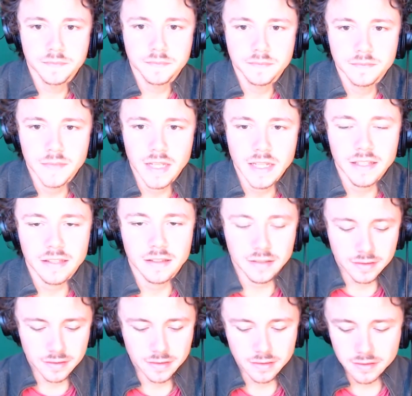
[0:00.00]
I like
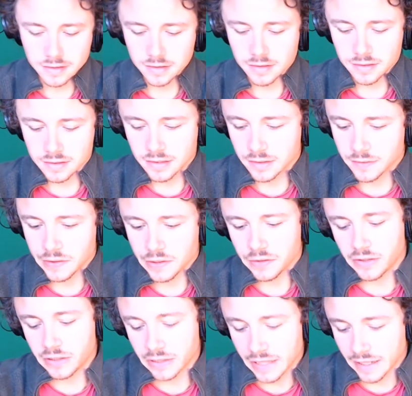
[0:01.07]
this. It's like very
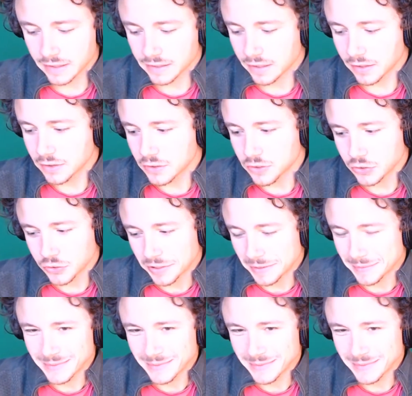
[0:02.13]
relaxed on the stream.